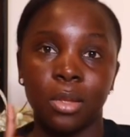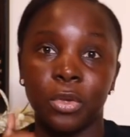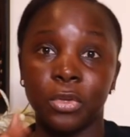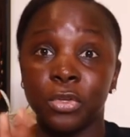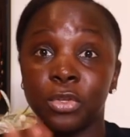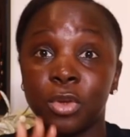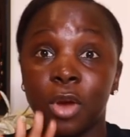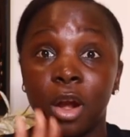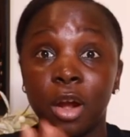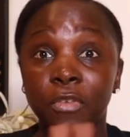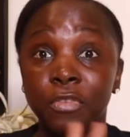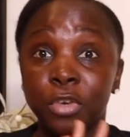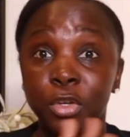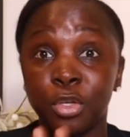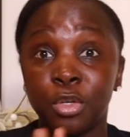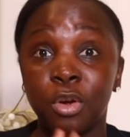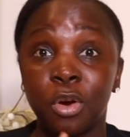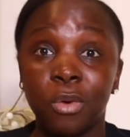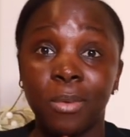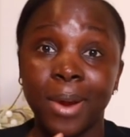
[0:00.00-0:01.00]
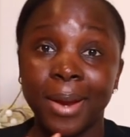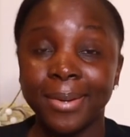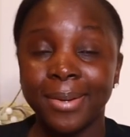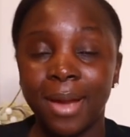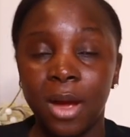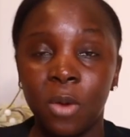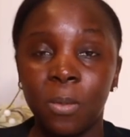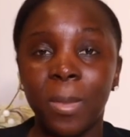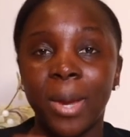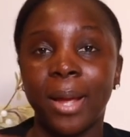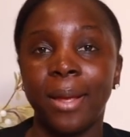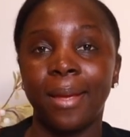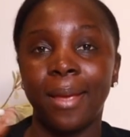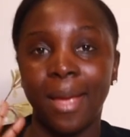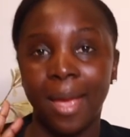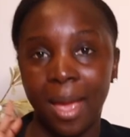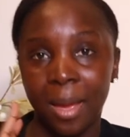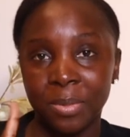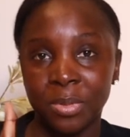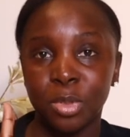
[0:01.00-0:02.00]
the star of the show right now, my
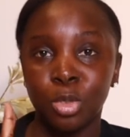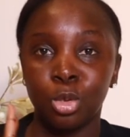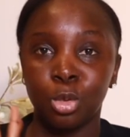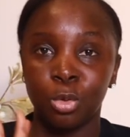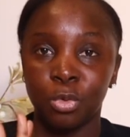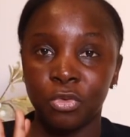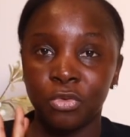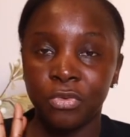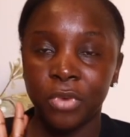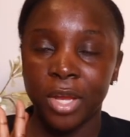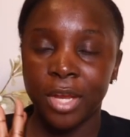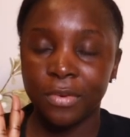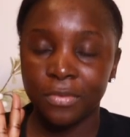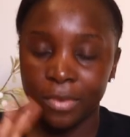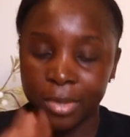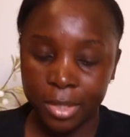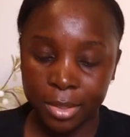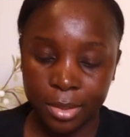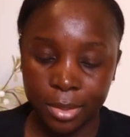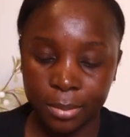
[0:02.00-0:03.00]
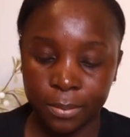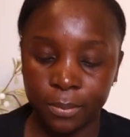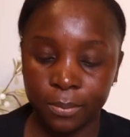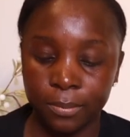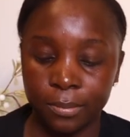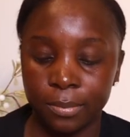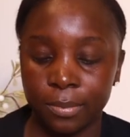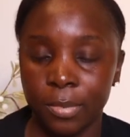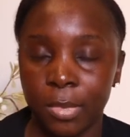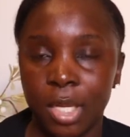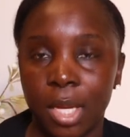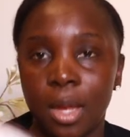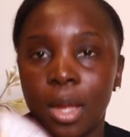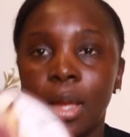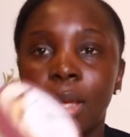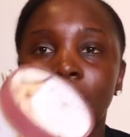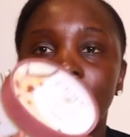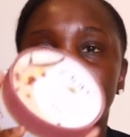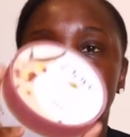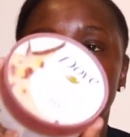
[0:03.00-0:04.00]
absolute favorite
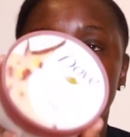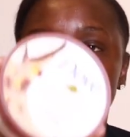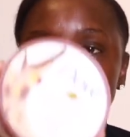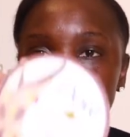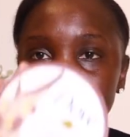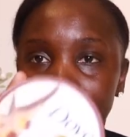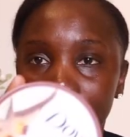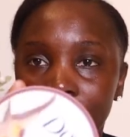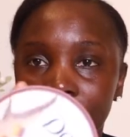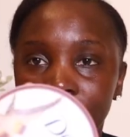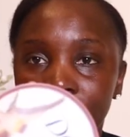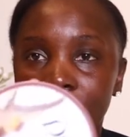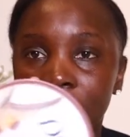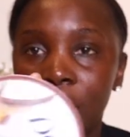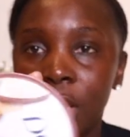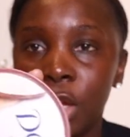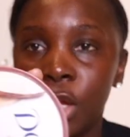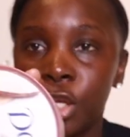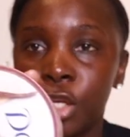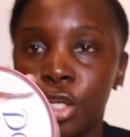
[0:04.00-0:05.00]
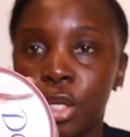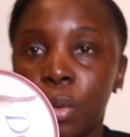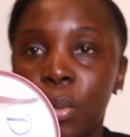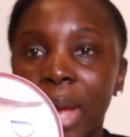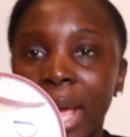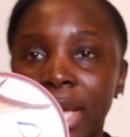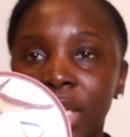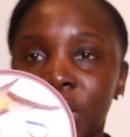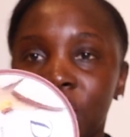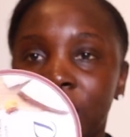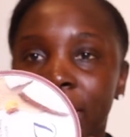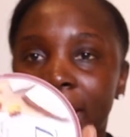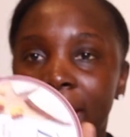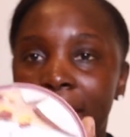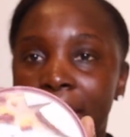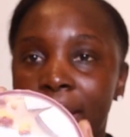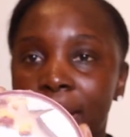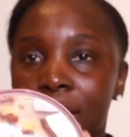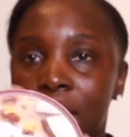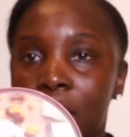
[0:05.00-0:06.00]
is this Dove. You know, I actually
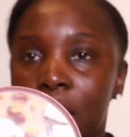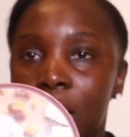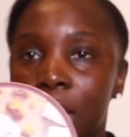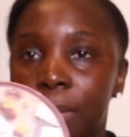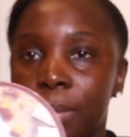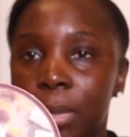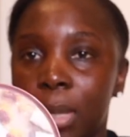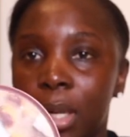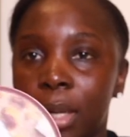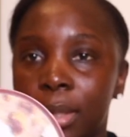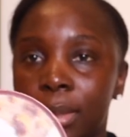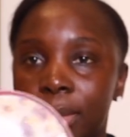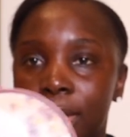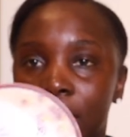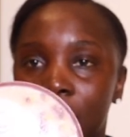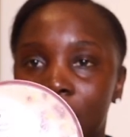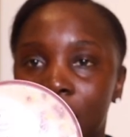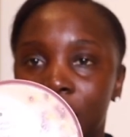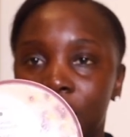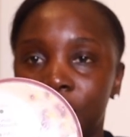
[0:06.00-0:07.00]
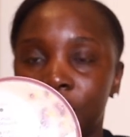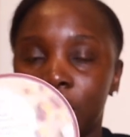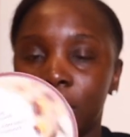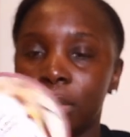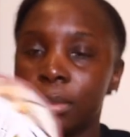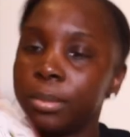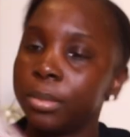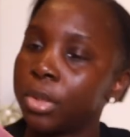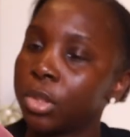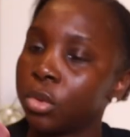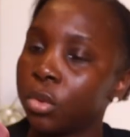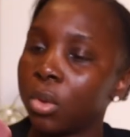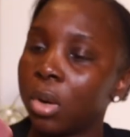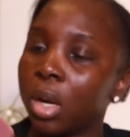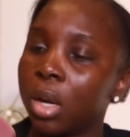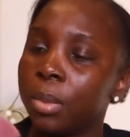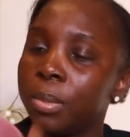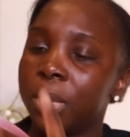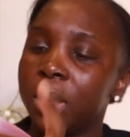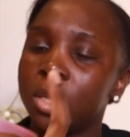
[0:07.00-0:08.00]
had um, a Dove
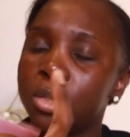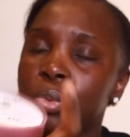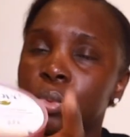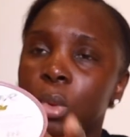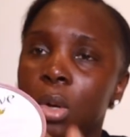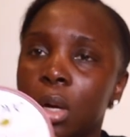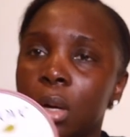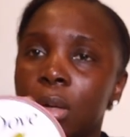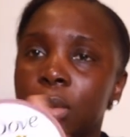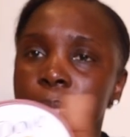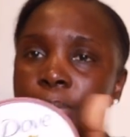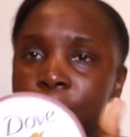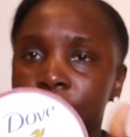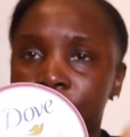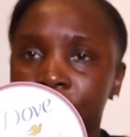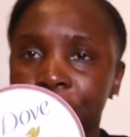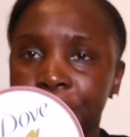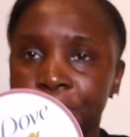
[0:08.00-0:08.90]
scrub as well